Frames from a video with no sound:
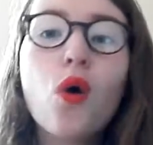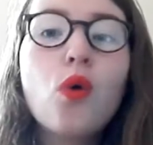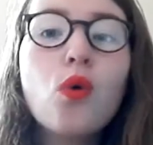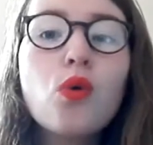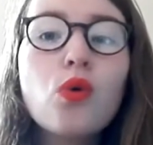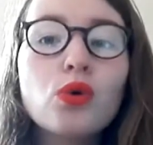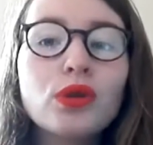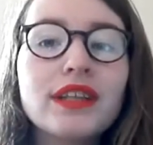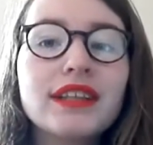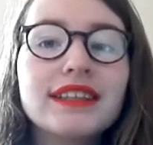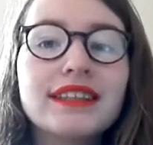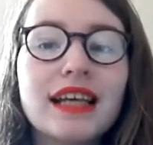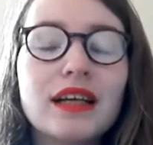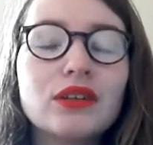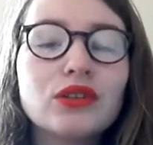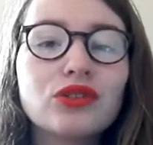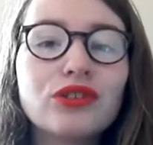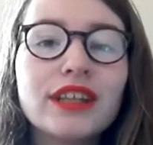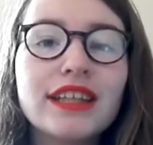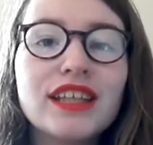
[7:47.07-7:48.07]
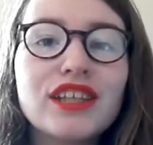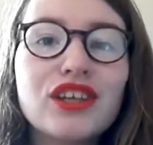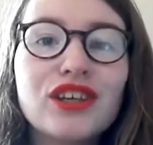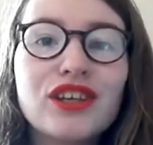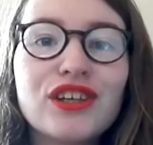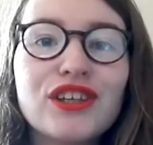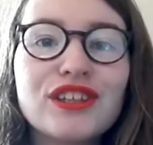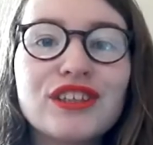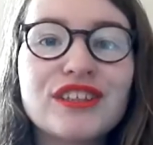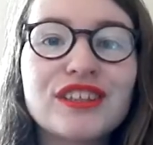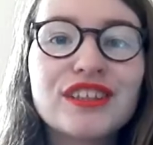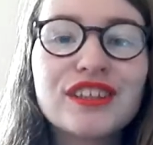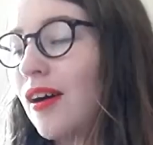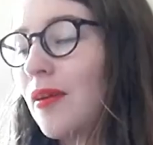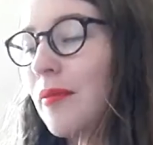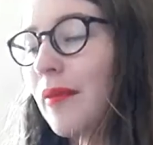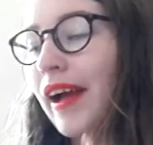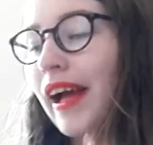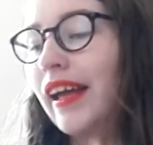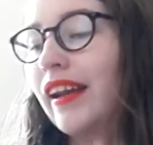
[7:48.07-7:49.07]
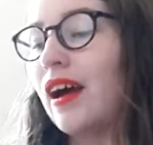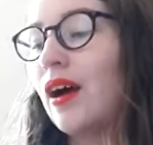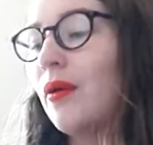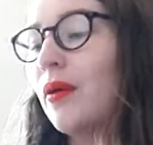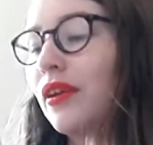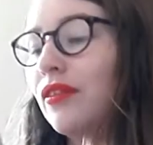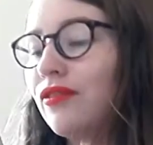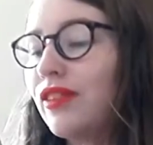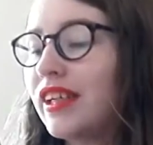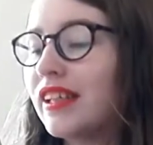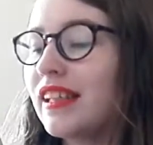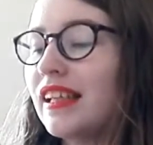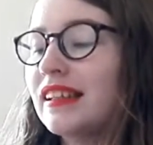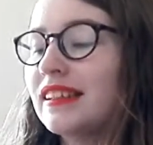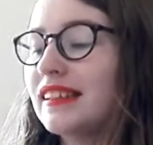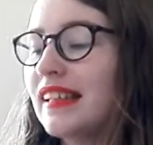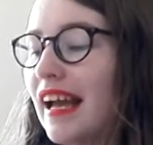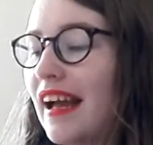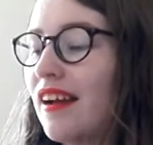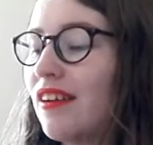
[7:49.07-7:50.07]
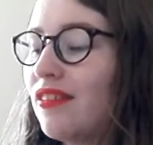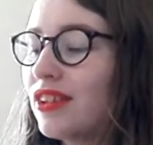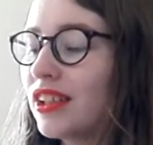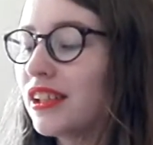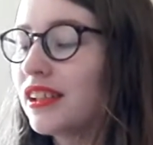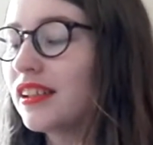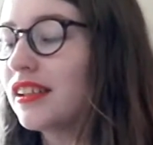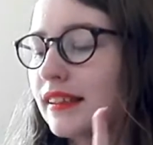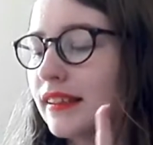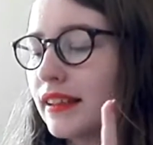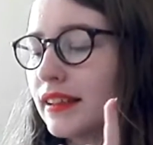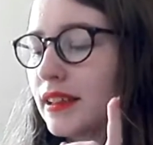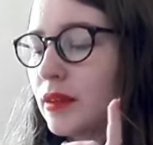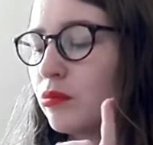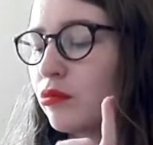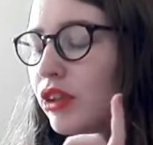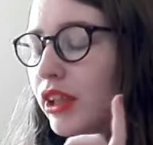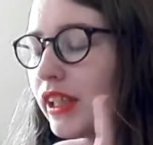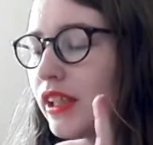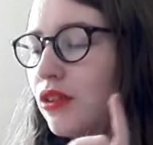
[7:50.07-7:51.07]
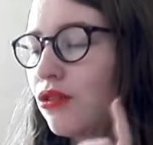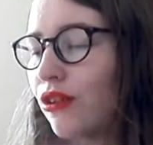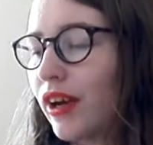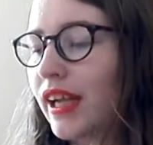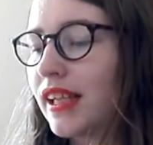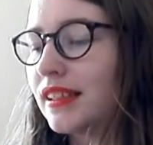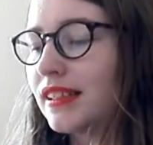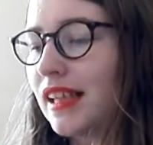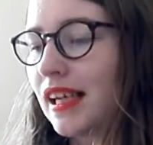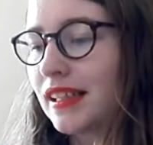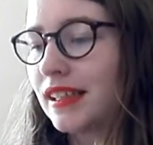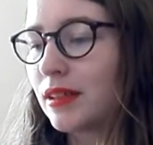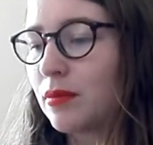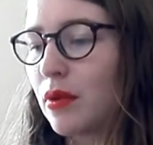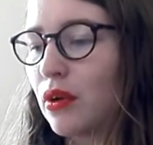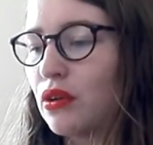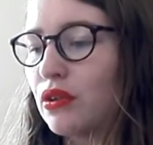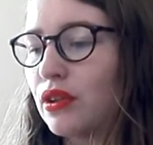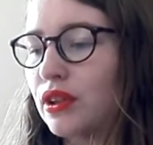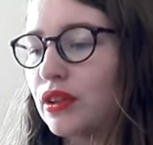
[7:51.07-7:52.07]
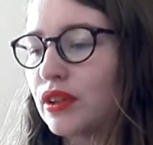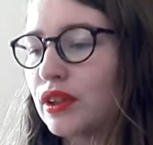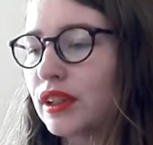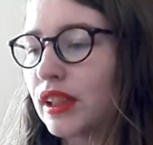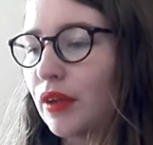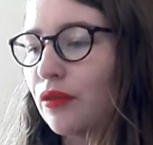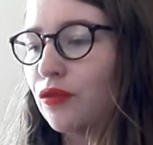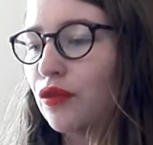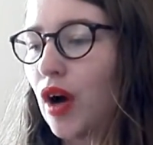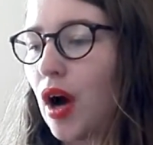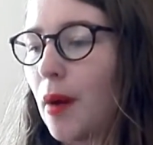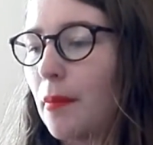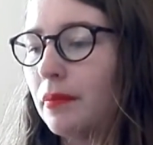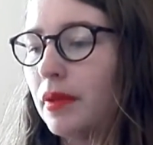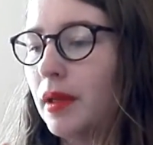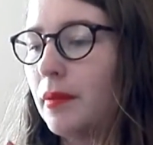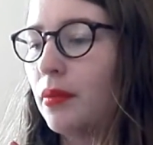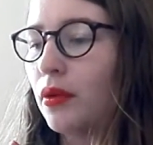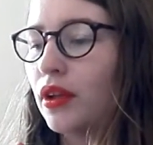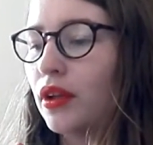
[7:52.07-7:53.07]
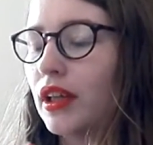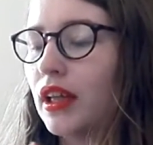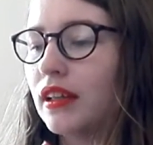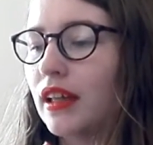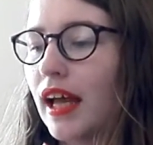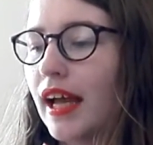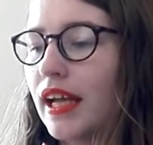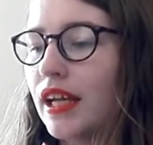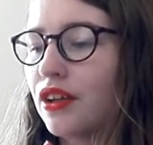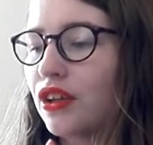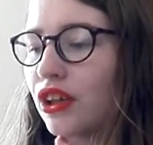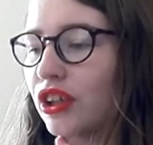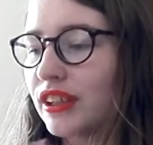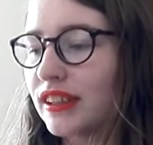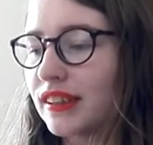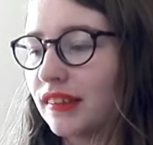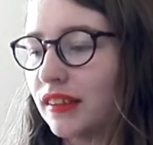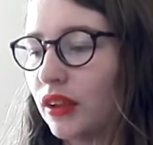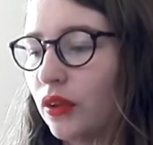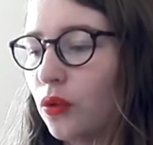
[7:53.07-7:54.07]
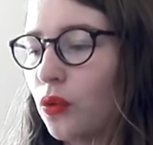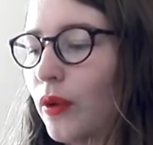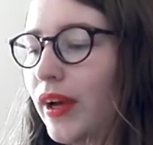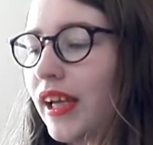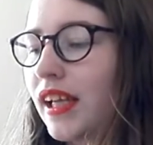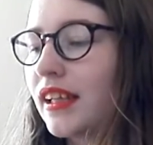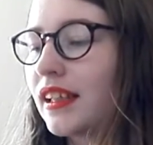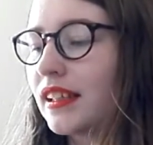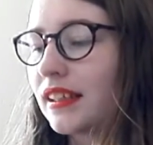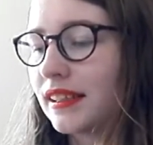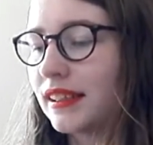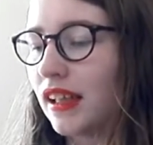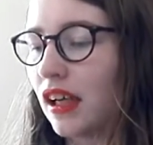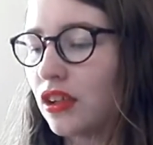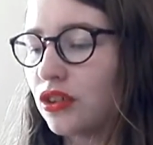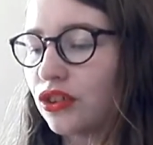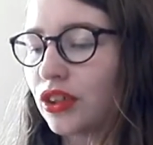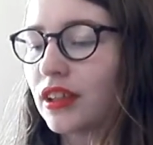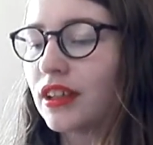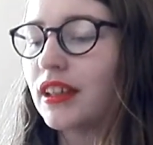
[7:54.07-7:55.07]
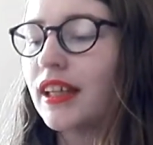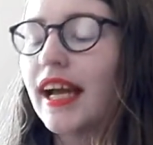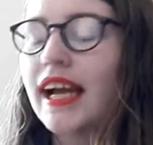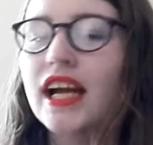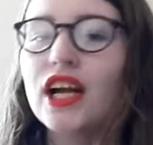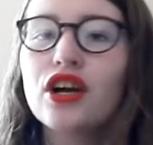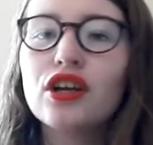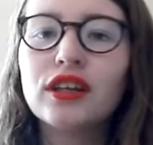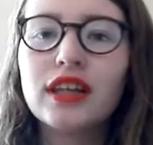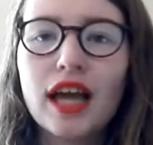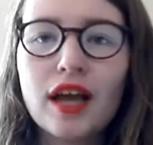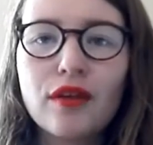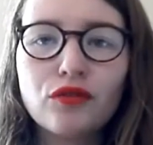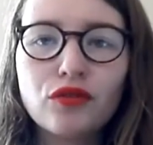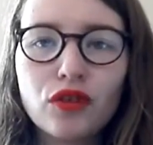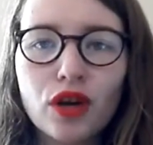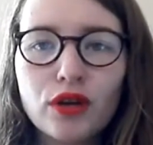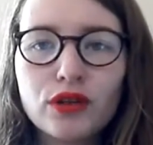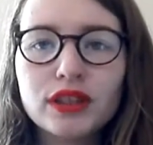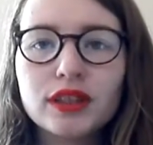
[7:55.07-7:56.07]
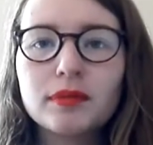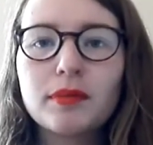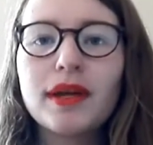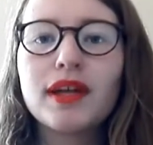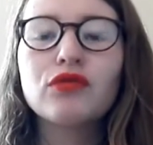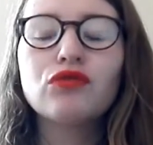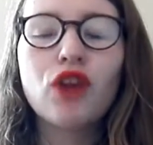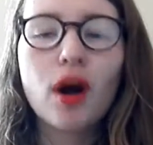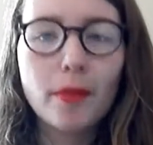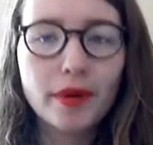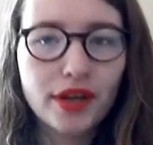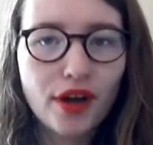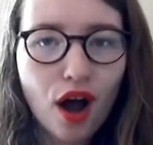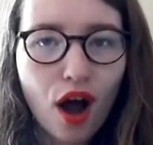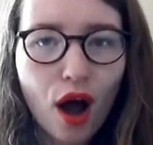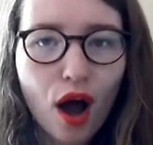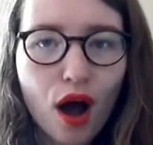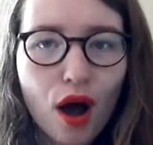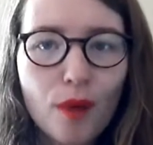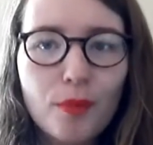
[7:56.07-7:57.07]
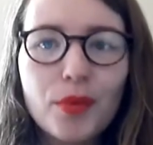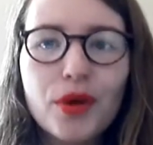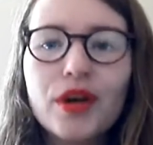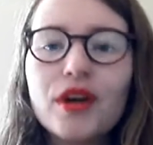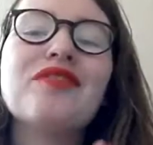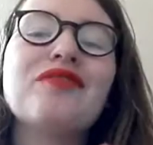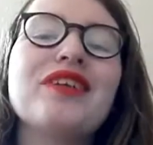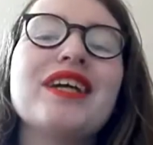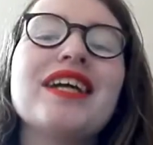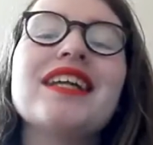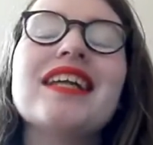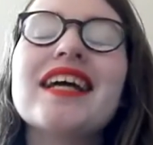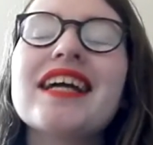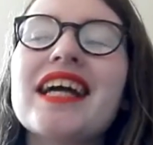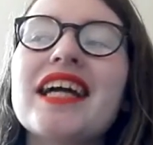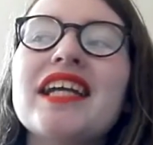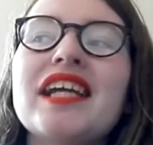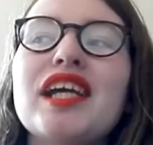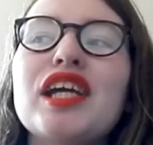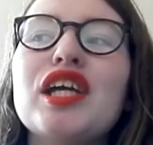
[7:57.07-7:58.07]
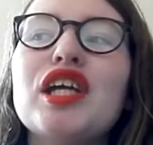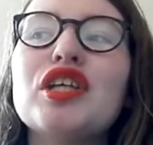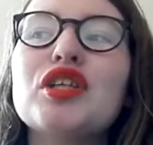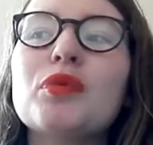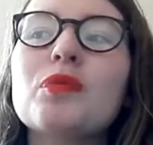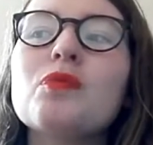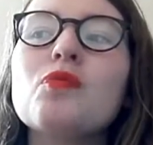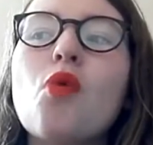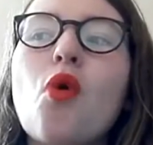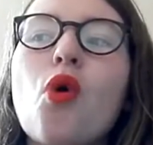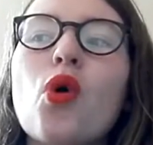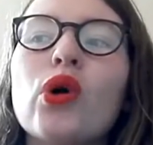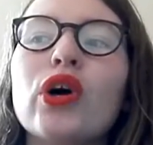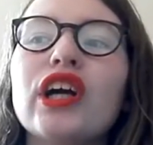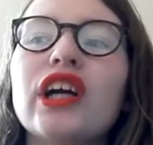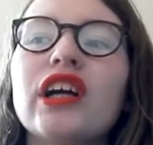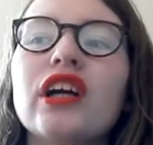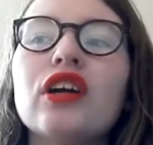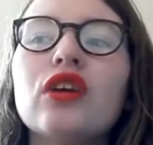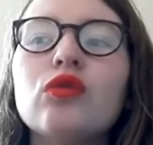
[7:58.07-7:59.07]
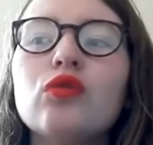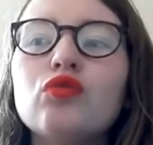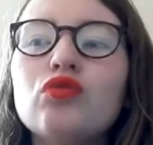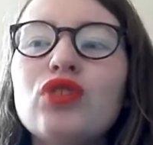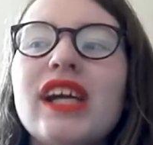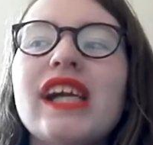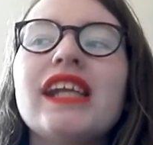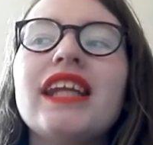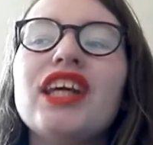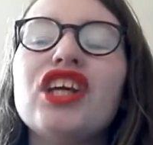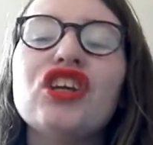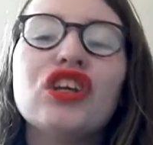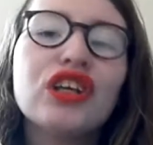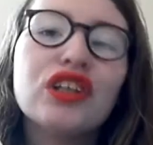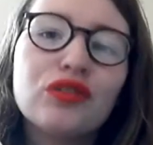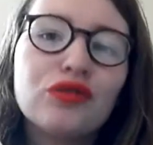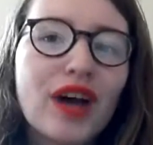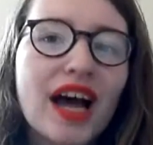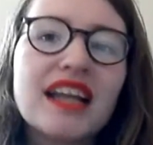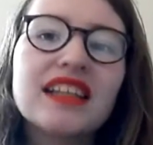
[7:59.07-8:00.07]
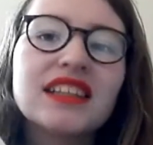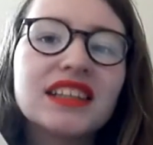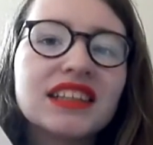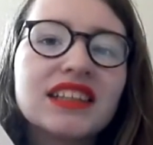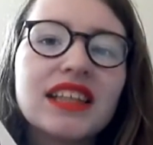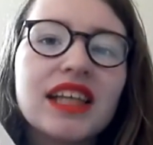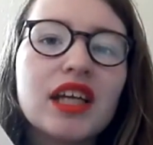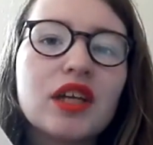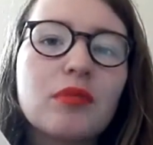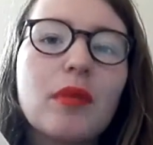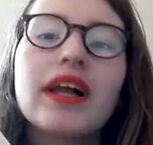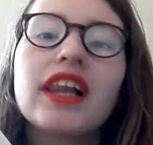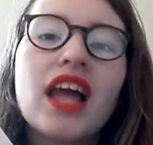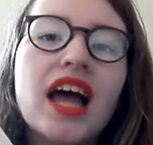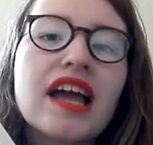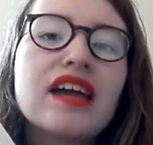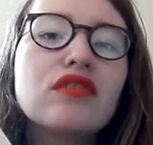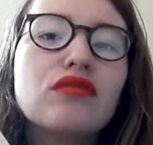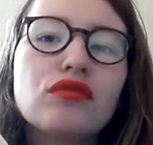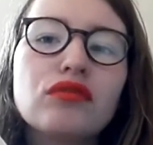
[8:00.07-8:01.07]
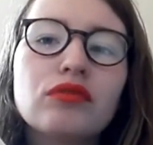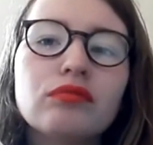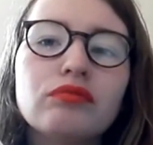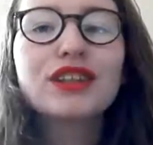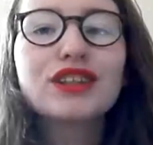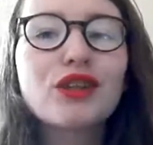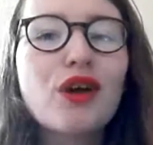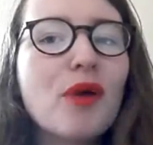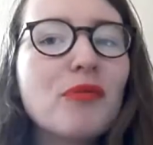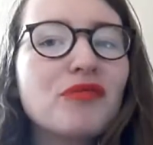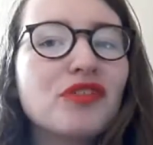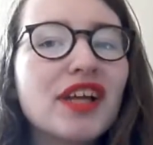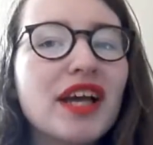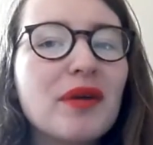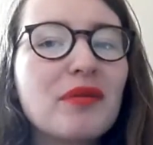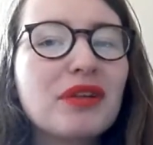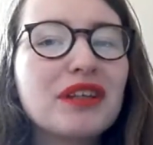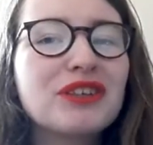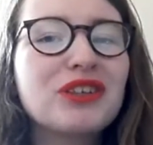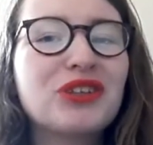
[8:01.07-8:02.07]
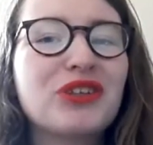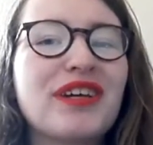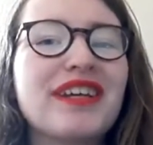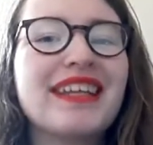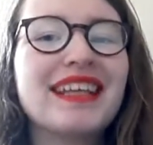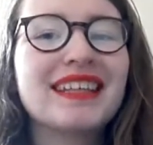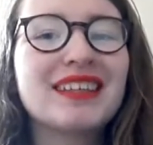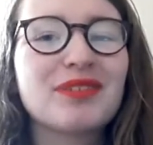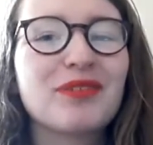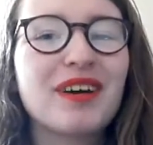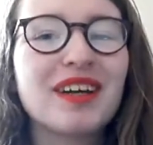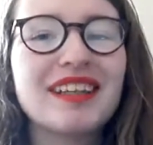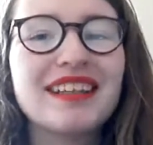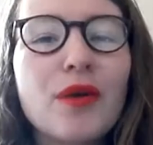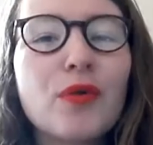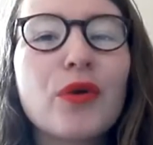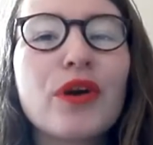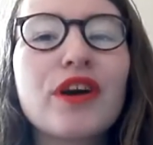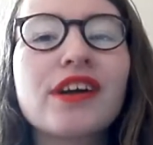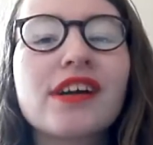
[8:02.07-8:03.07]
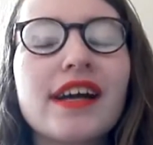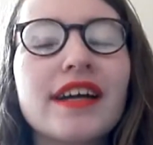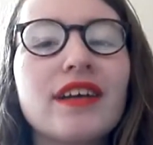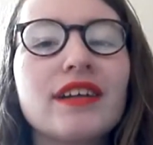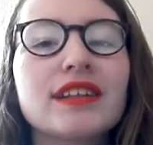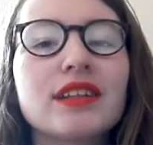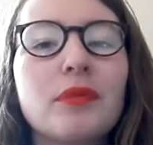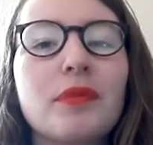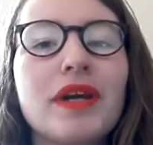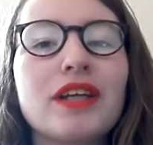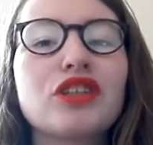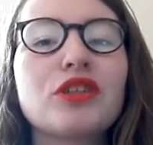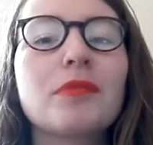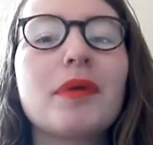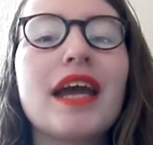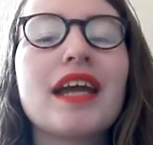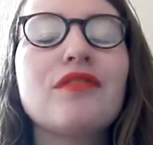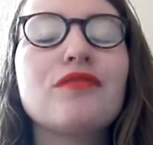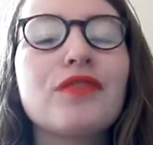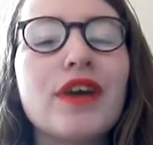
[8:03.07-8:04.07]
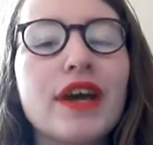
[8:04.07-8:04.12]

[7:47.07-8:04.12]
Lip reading: Ooh, this sounds really good! Oh man, I want to read this now. It has some really great testimonials from people like Ursula Le Guin, Cassandra Clare, Lev Grossman, Robin Hobb. I feel like I need more really good fantasy in my life. So hopefully I will enjoy this one. At work, I also picked up a